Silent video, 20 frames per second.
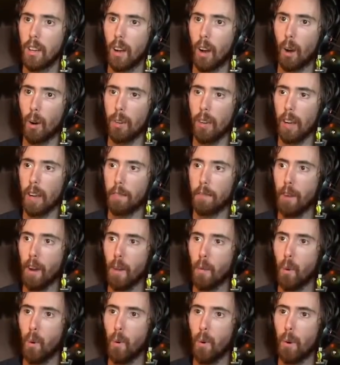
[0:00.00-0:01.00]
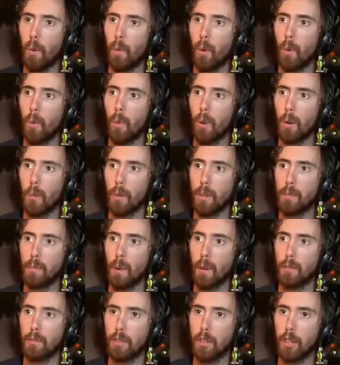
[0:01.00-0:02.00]
Okay, fine. Well, what, what are we
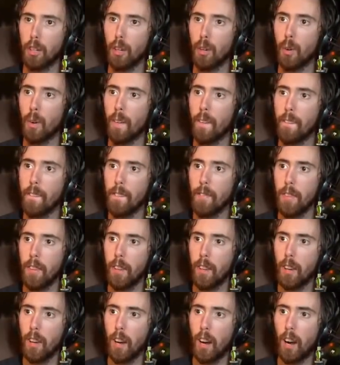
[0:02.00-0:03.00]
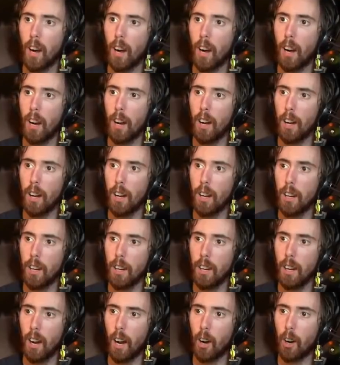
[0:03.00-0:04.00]
supposed to do? You're.
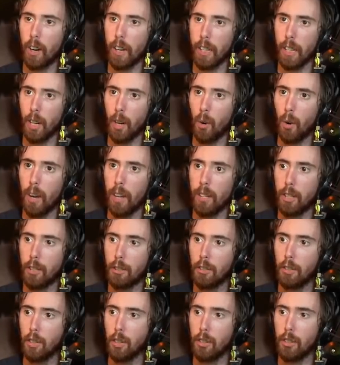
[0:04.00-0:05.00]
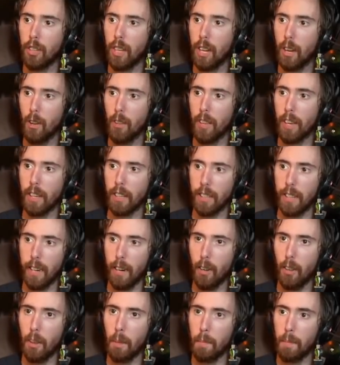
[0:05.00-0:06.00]
All right, you know what? Just now. just kill gonna... it.
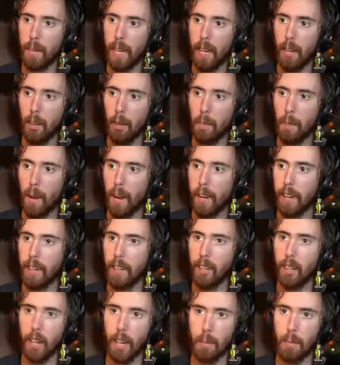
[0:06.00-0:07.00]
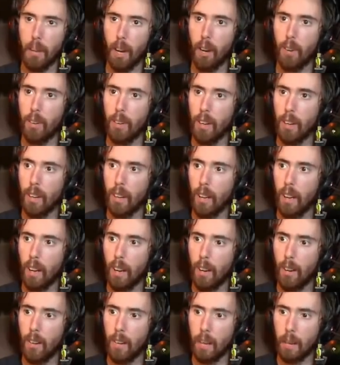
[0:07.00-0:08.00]
Kill the kill the pet. Let him no, go.
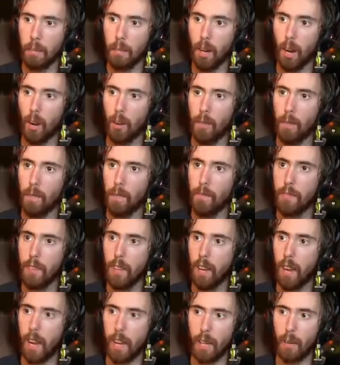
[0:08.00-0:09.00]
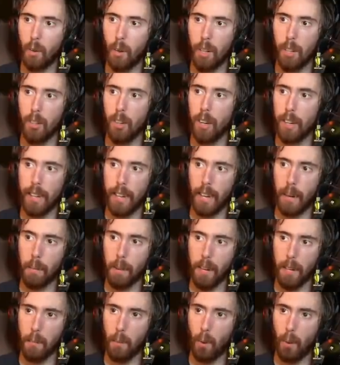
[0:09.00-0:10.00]
Don't Let him go. Oh, I don't want to look beans. at him
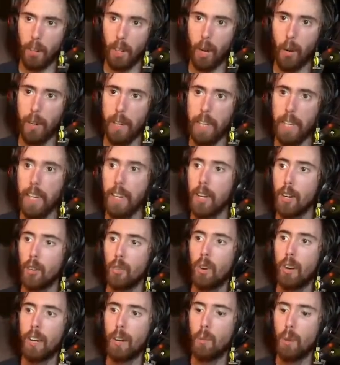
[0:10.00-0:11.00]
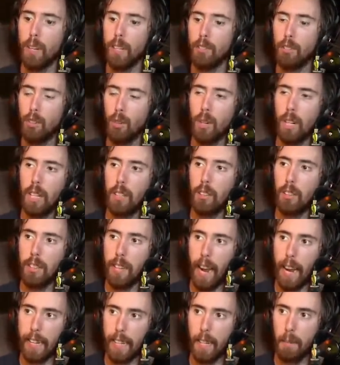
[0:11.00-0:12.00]
anymore. No, he look at what he's doing. He's
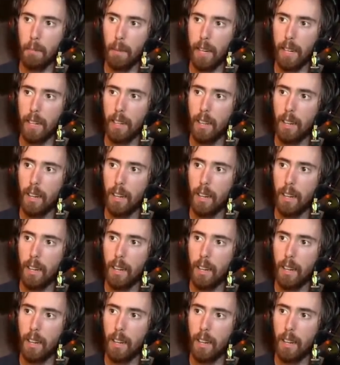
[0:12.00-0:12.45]
attacking me.